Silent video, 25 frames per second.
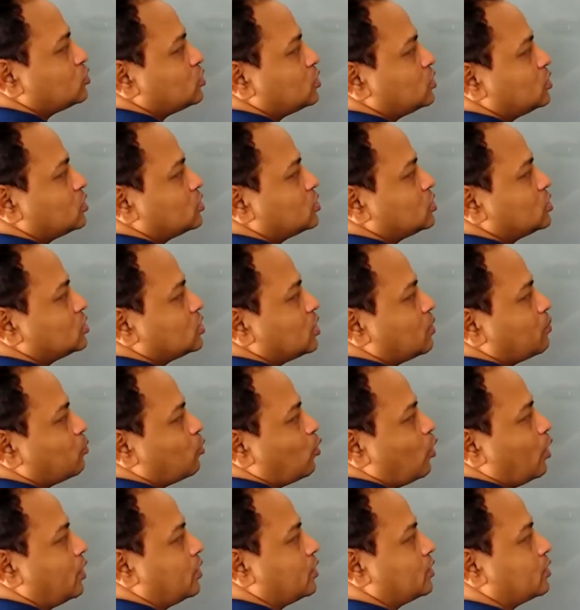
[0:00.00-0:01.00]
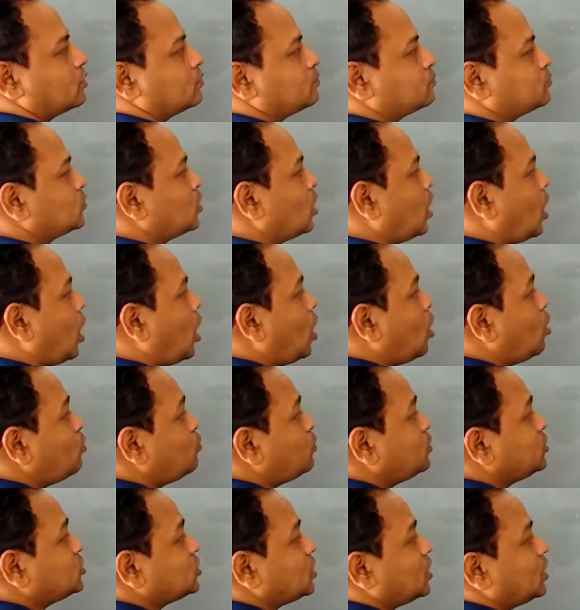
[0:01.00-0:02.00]
say this is a point, how
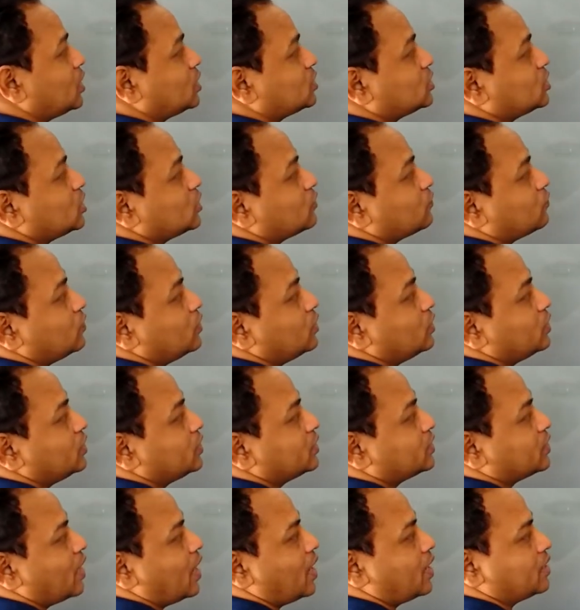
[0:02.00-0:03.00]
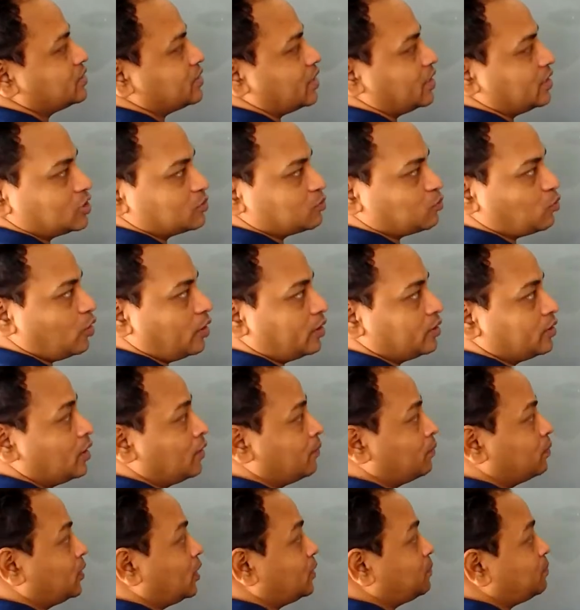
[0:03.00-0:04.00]
much electric field it has at this point.
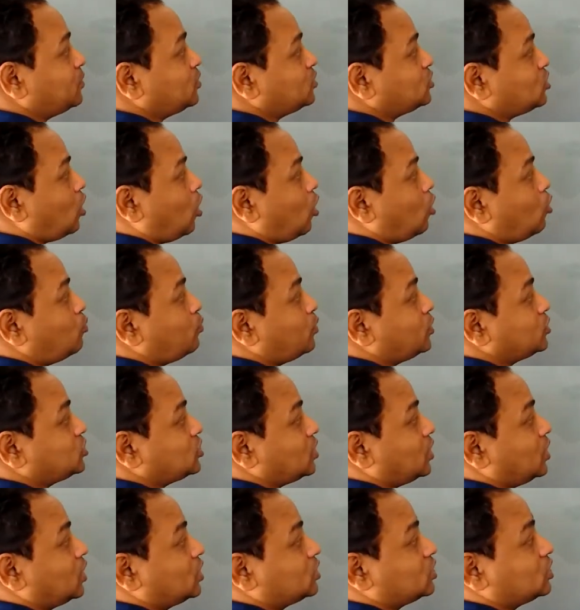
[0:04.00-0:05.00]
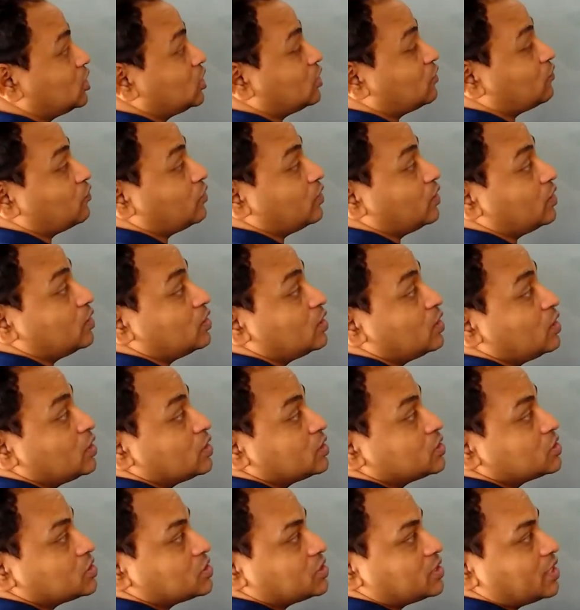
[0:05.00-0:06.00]
That means how much electric field
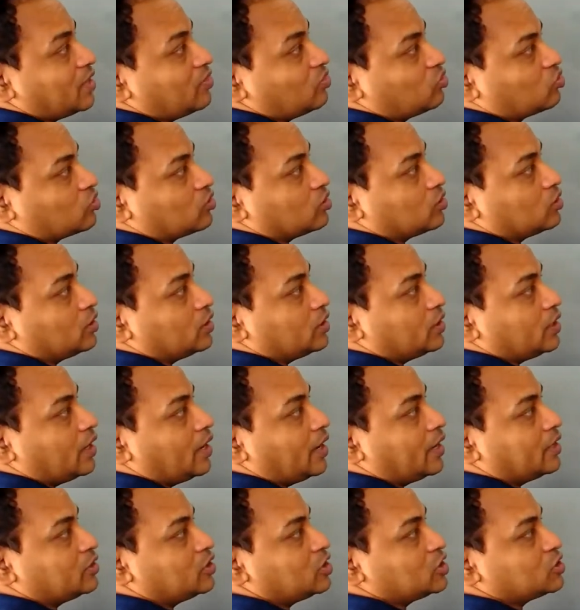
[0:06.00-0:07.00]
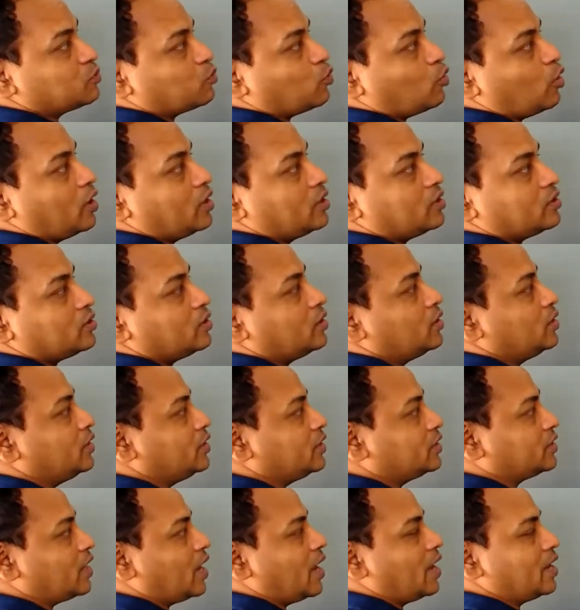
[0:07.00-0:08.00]
strength at this point
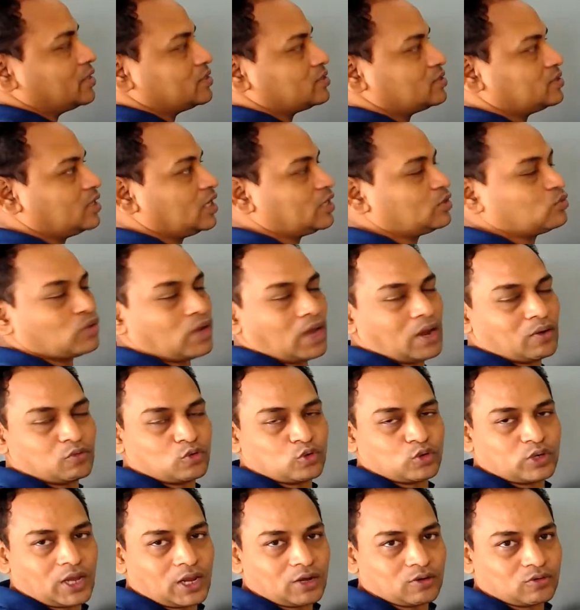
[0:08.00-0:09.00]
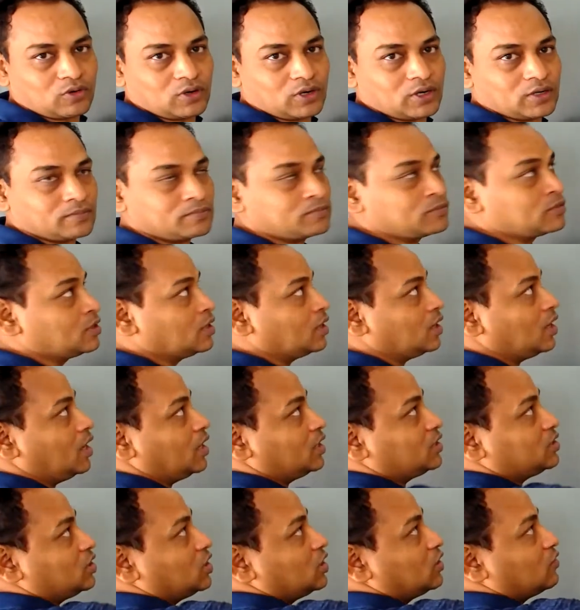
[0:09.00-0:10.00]
it has, that we have to calculate.
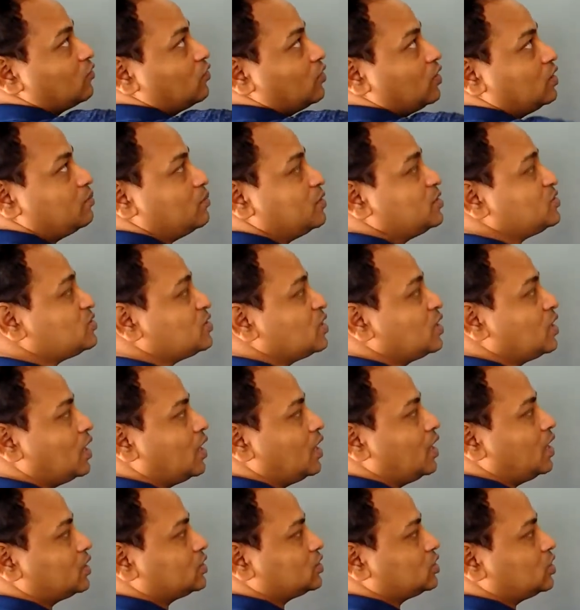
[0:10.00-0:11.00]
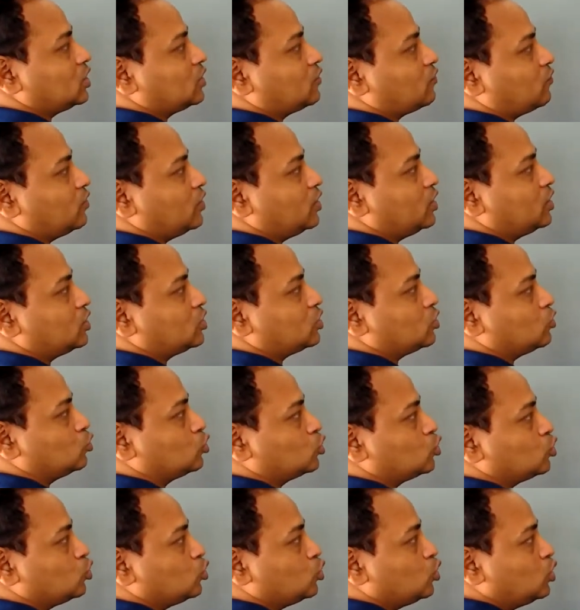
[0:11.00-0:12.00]
Electric field means electric field due
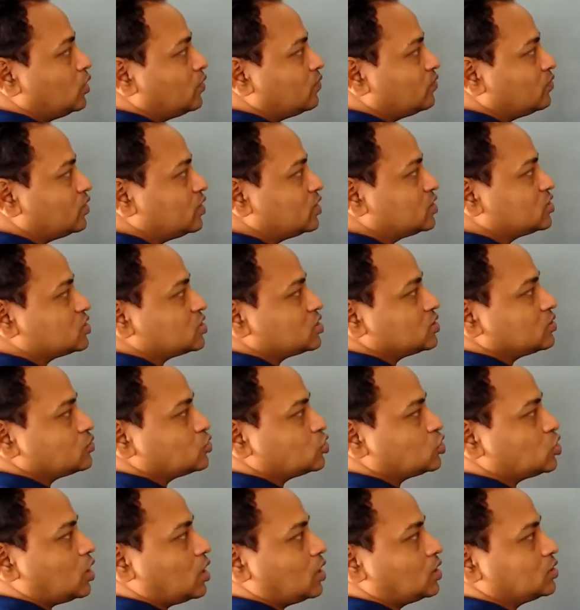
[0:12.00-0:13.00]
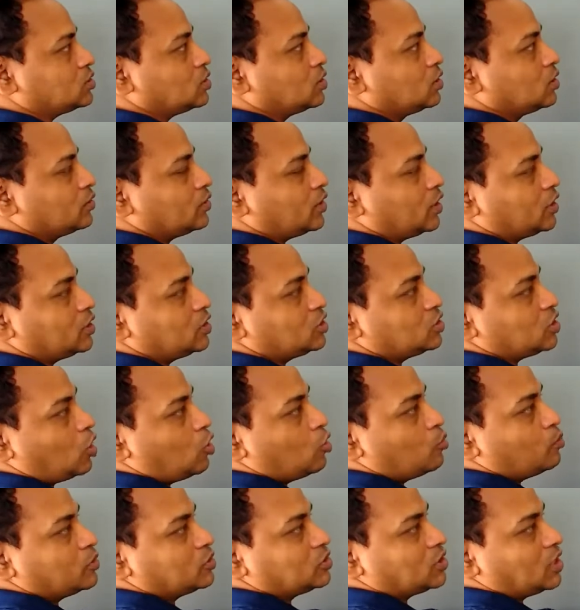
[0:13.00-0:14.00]
to this charge. That is
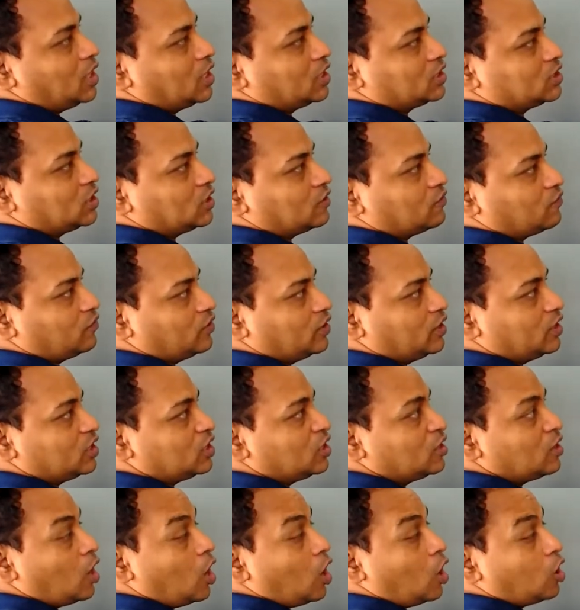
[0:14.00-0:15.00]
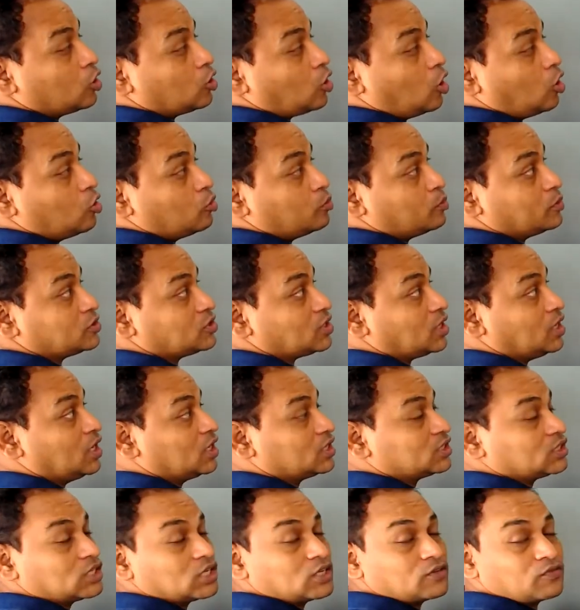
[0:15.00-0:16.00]
how much electric field or how much
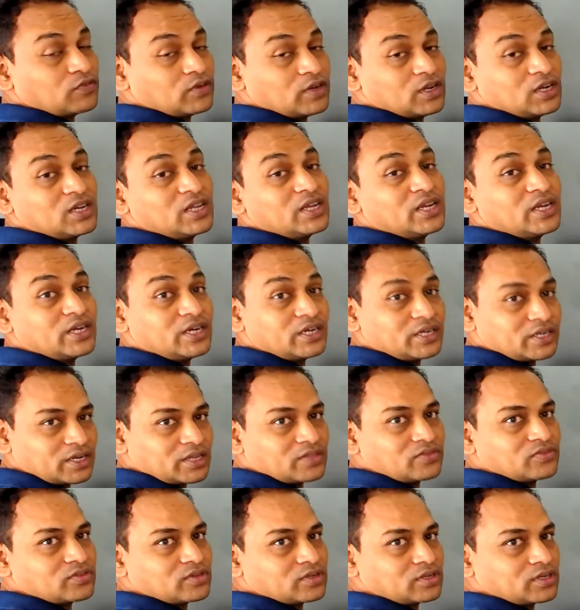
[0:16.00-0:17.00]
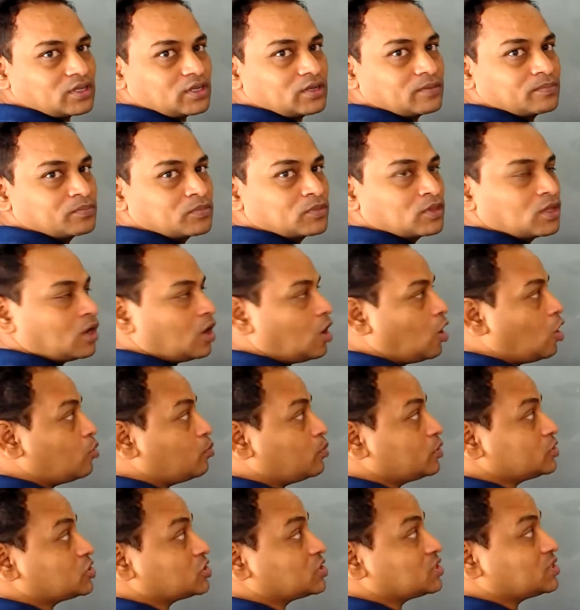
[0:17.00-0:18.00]
electric field intensity, how much